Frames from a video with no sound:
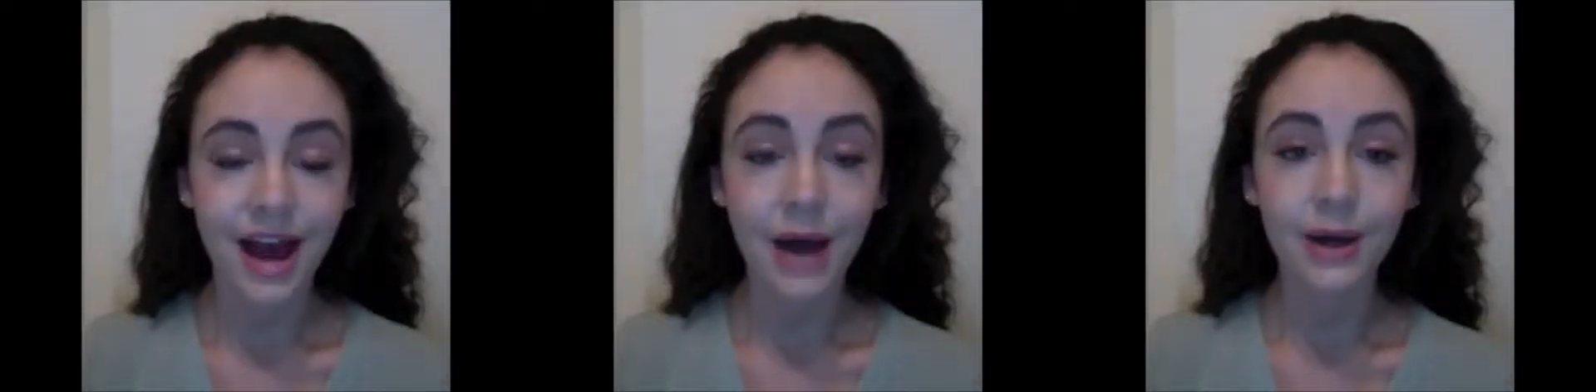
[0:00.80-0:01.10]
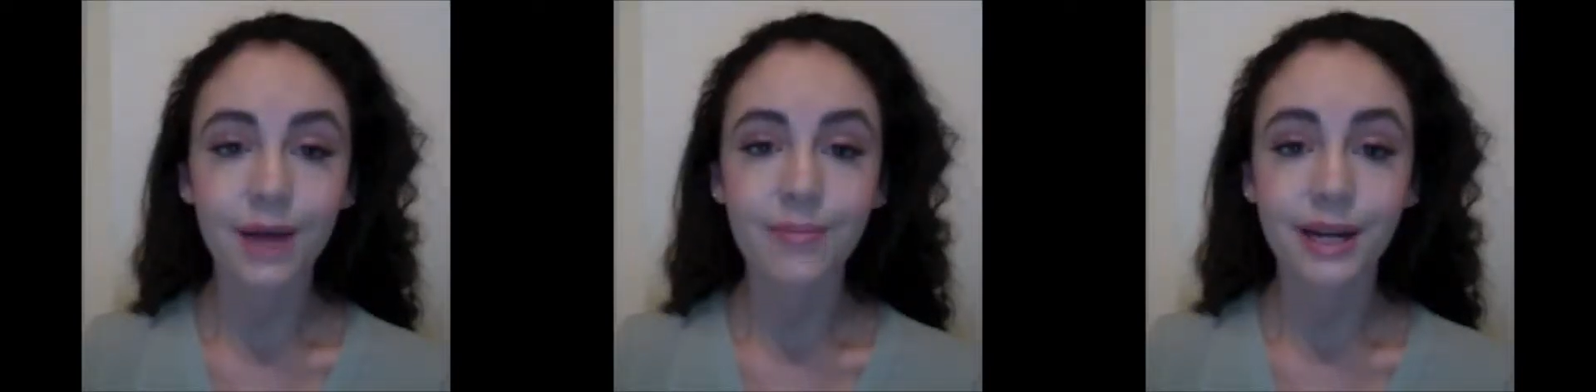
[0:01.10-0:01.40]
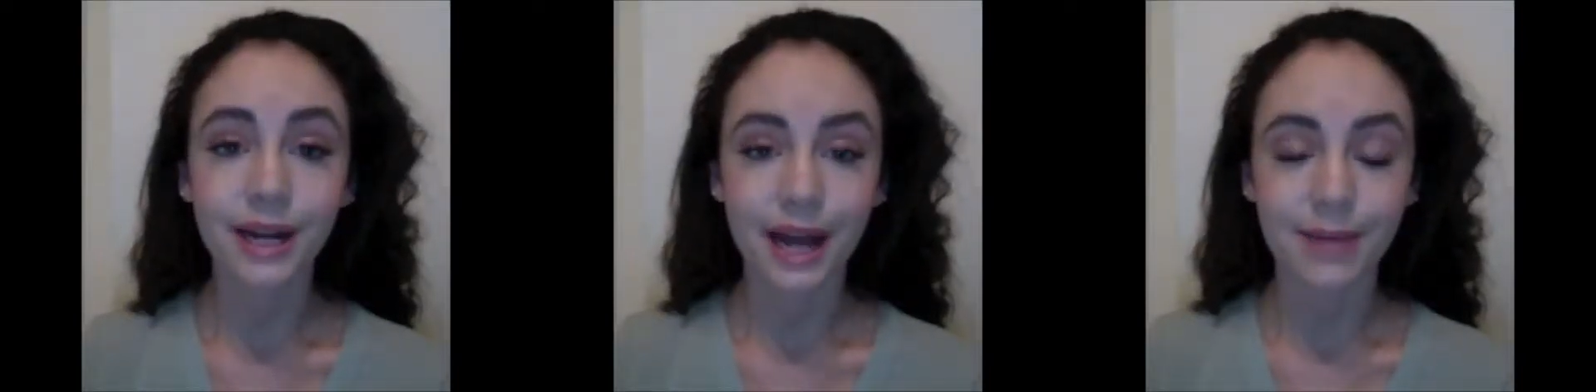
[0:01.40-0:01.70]
Our
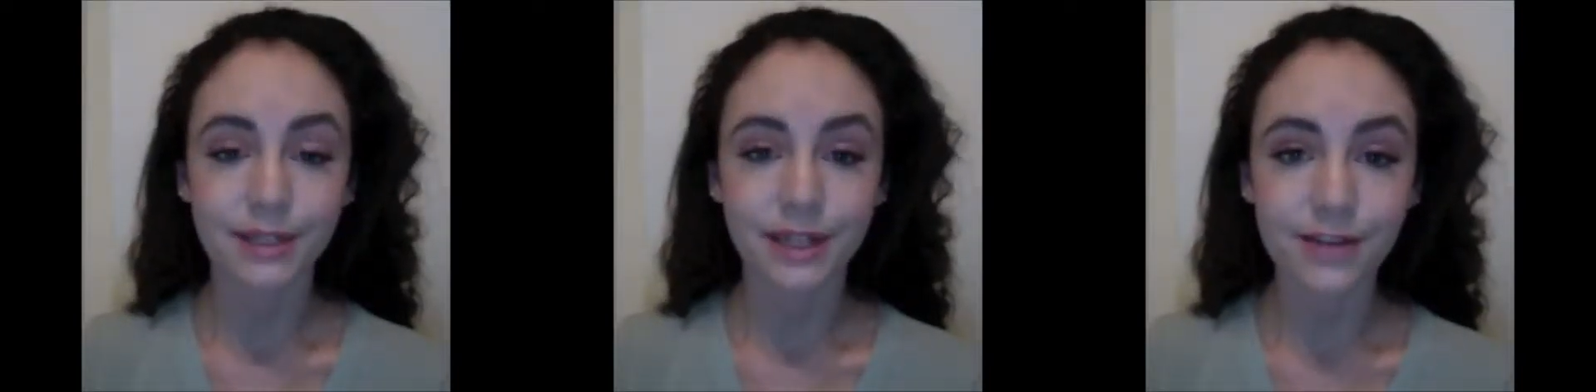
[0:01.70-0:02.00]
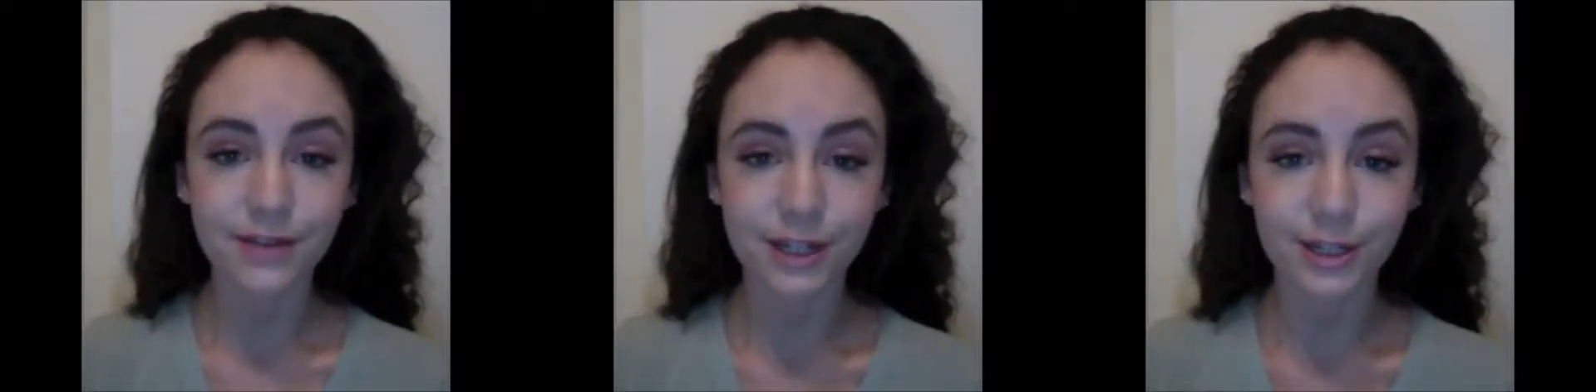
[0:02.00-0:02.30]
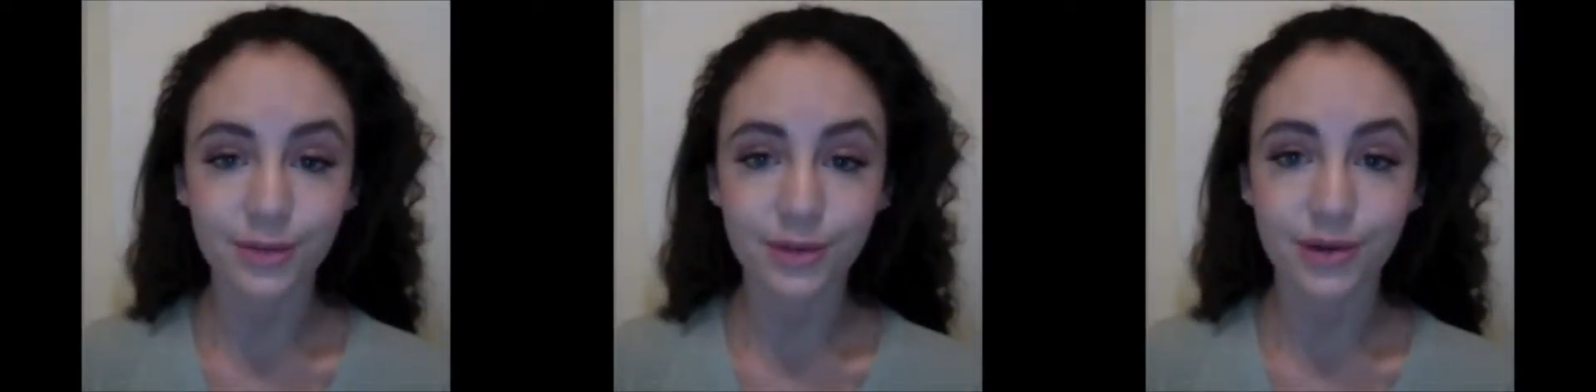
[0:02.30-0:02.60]
company name is Leaflet
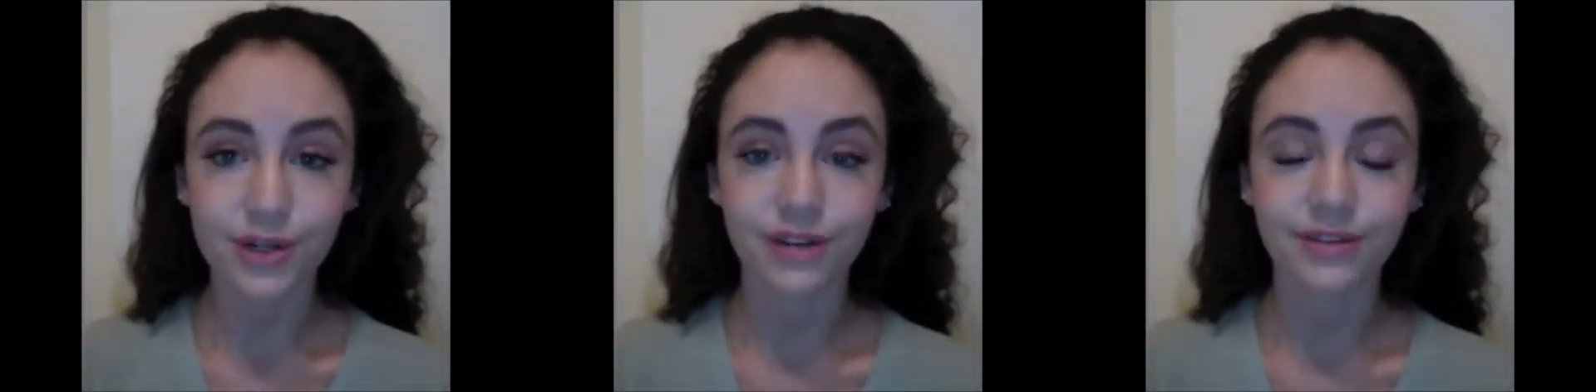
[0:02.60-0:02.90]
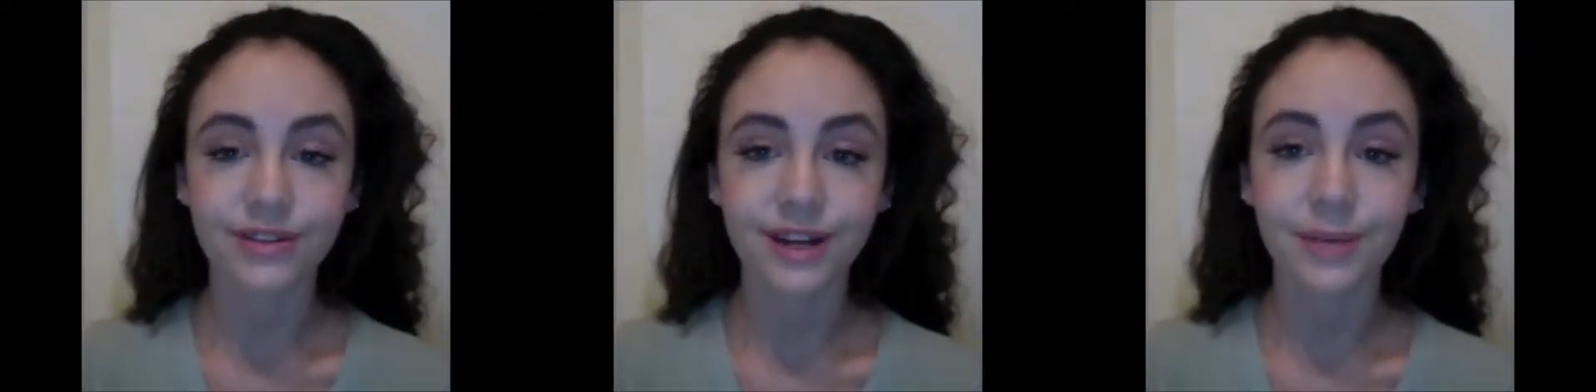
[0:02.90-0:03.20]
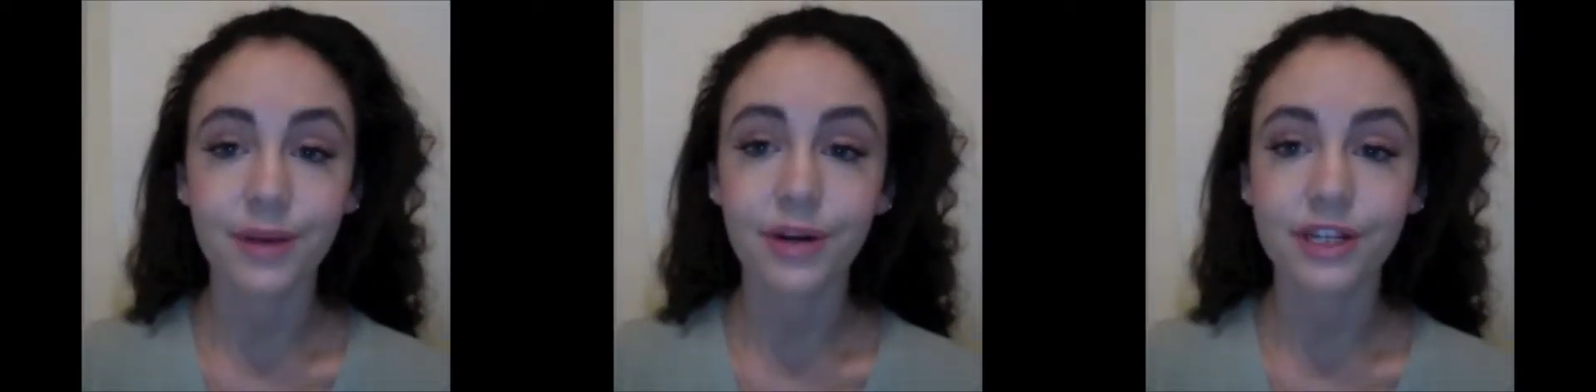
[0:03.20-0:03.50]
Distribution,
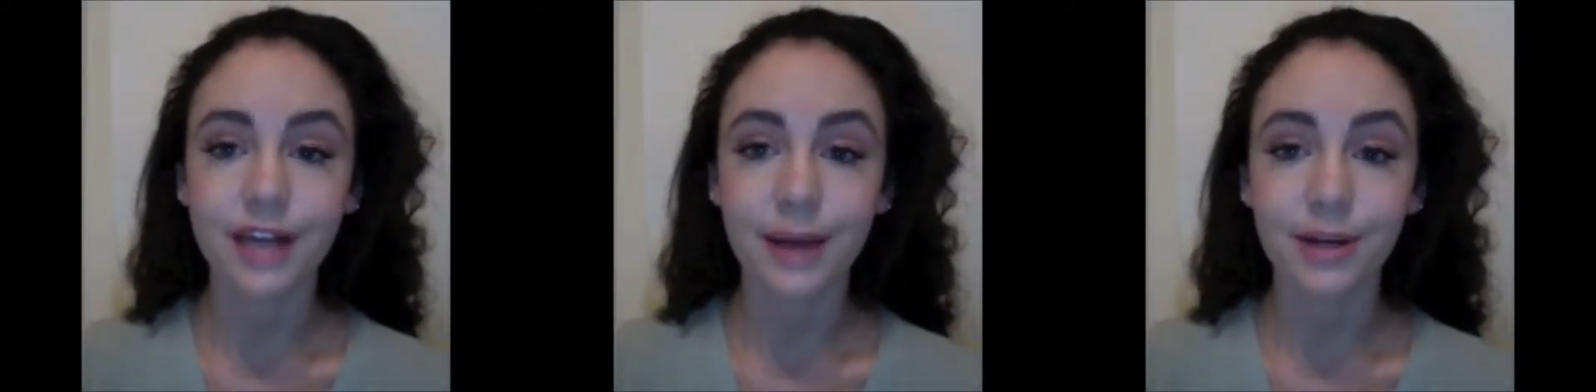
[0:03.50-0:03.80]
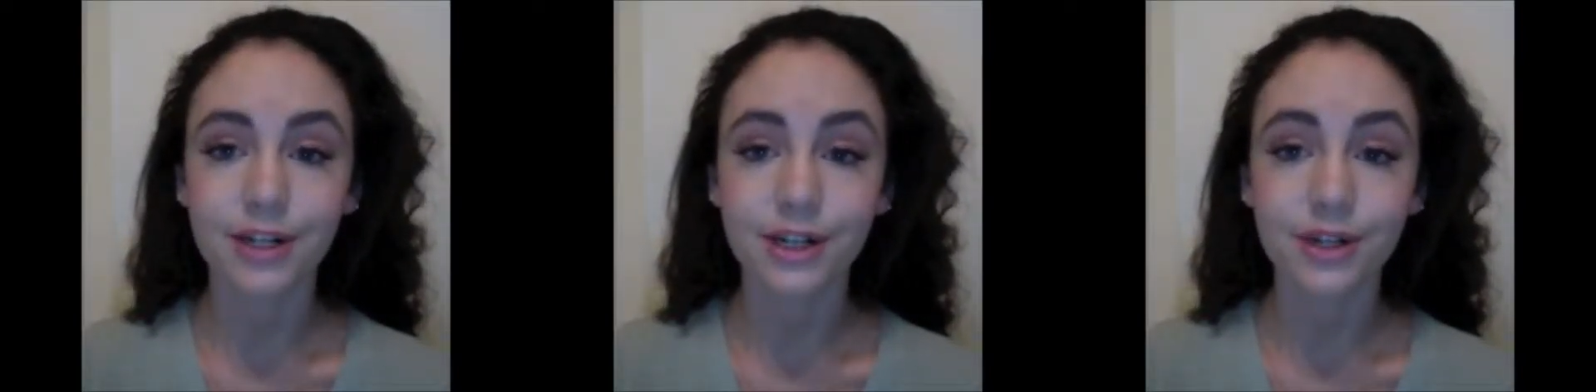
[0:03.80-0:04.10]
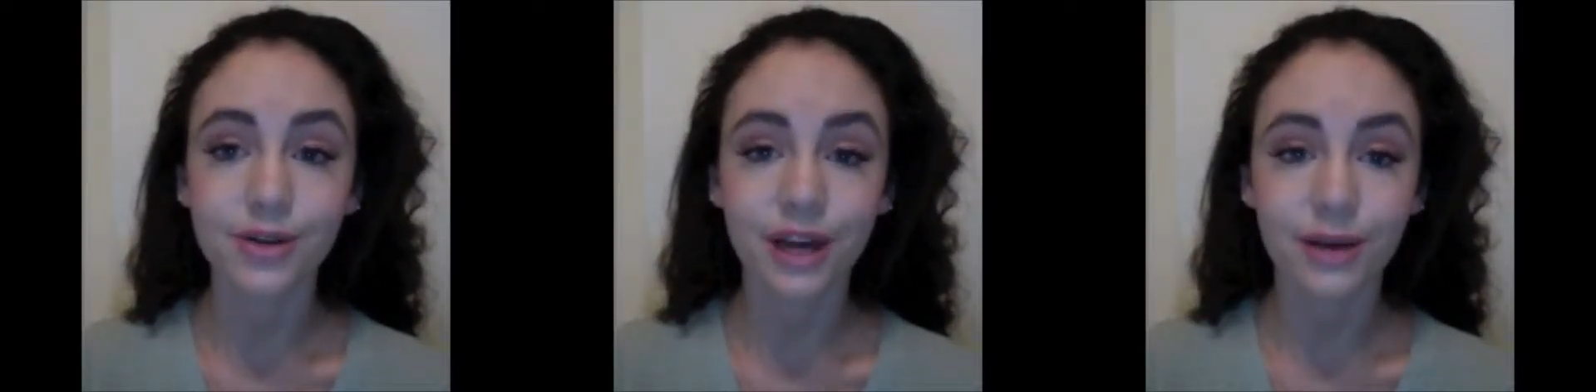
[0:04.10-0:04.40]
and we were established in
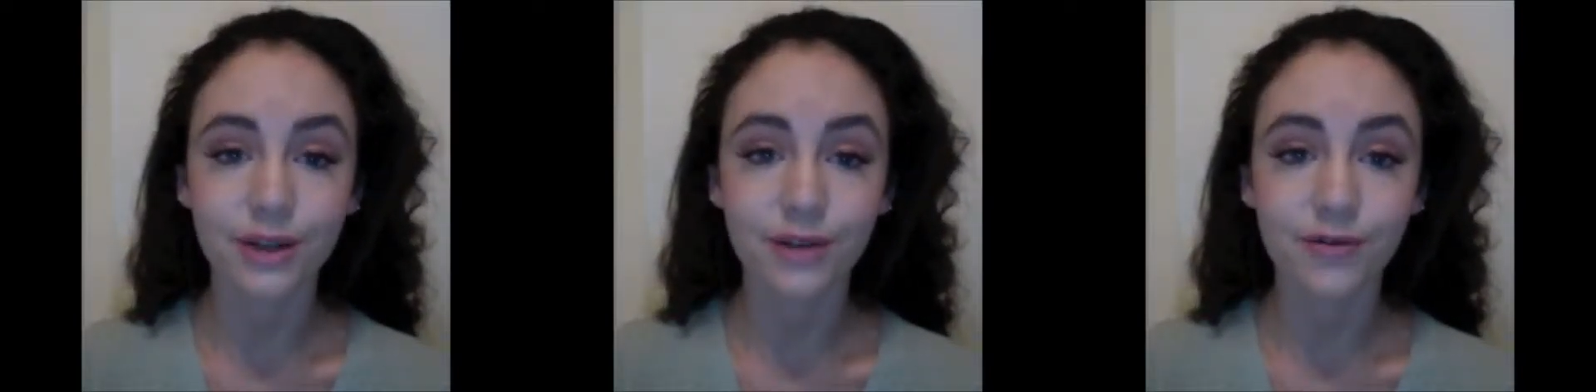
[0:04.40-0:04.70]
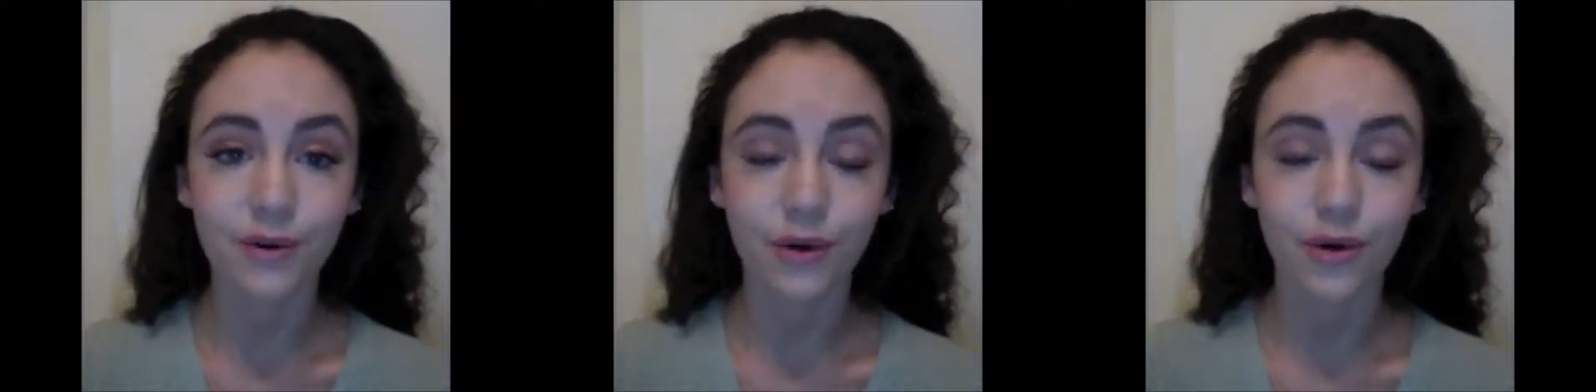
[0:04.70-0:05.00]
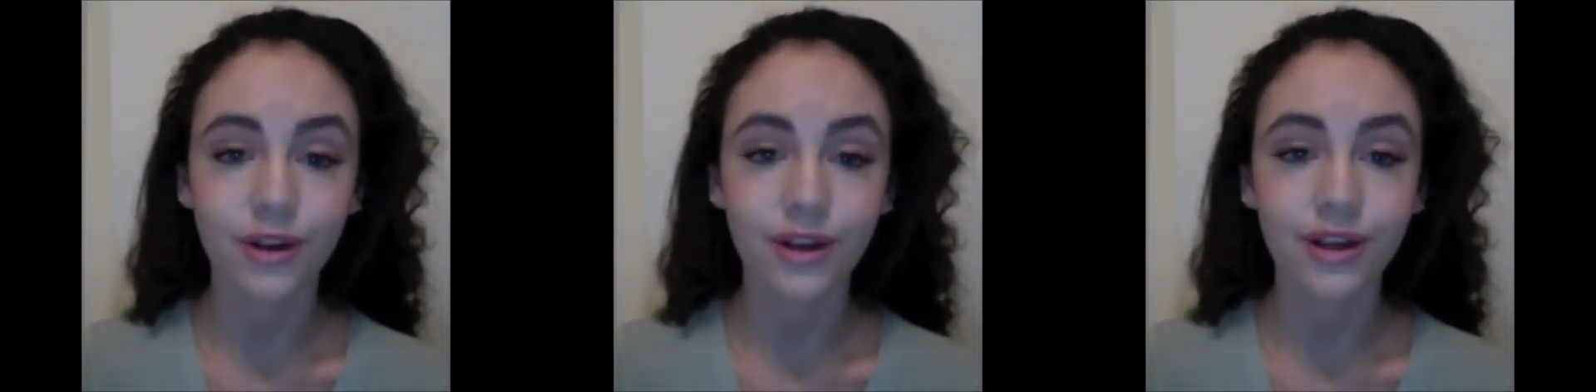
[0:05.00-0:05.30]
2004.